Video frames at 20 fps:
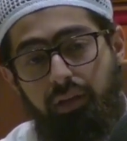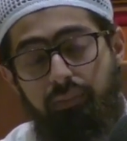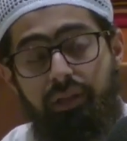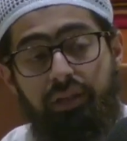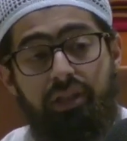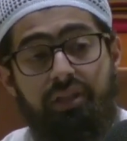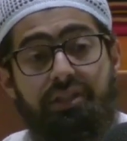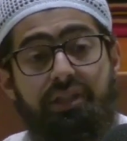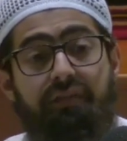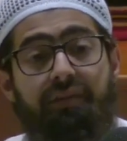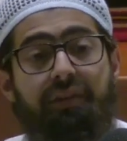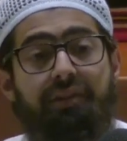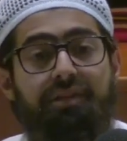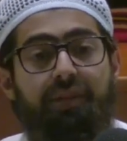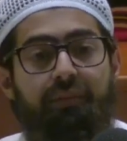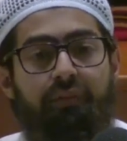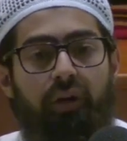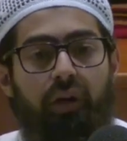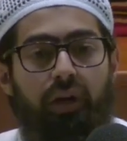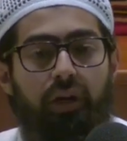Because they've done
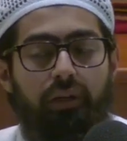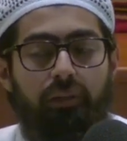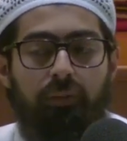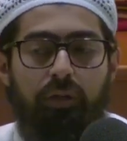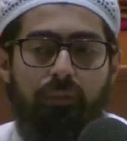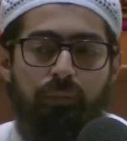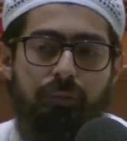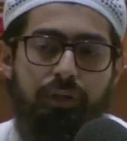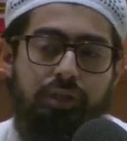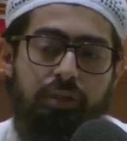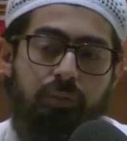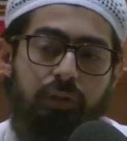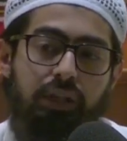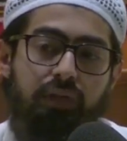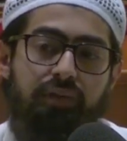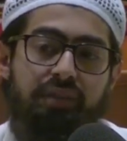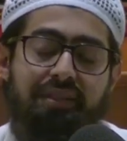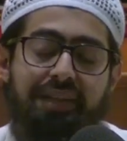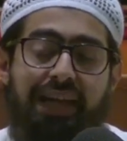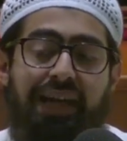some wrong? Well, which one
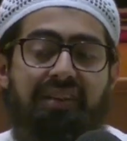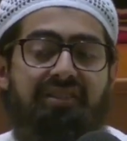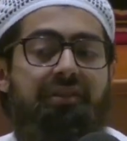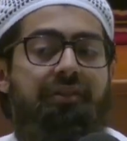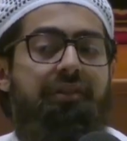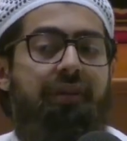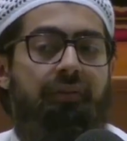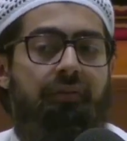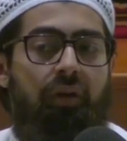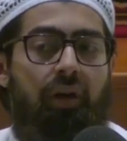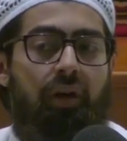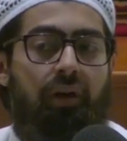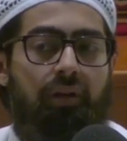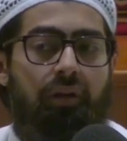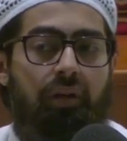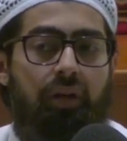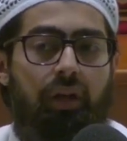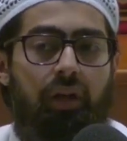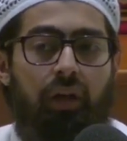of us hasn't done wrong?